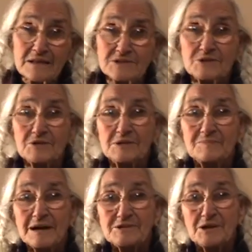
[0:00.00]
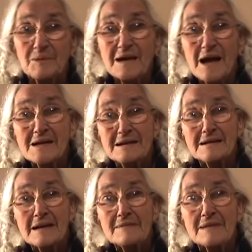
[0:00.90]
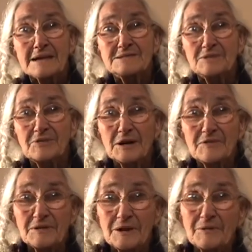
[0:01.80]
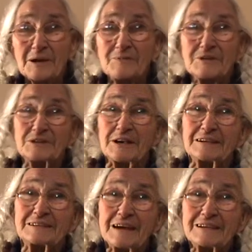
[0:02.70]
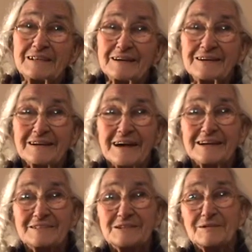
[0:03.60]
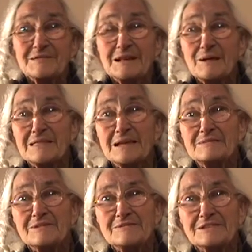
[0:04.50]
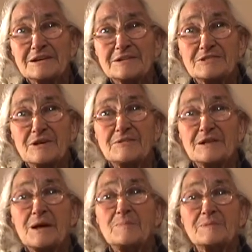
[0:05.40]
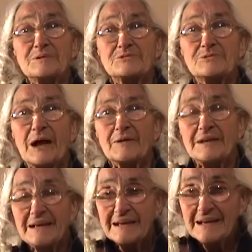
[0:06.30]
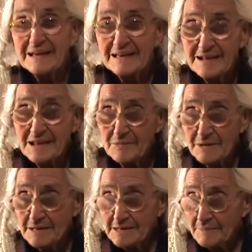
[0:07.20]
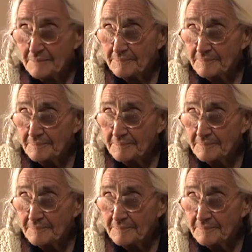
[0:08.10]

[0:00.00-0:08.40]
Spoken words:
As you can imagine, I'm 85 now, and I wish I could turn the numbers around. Anyway,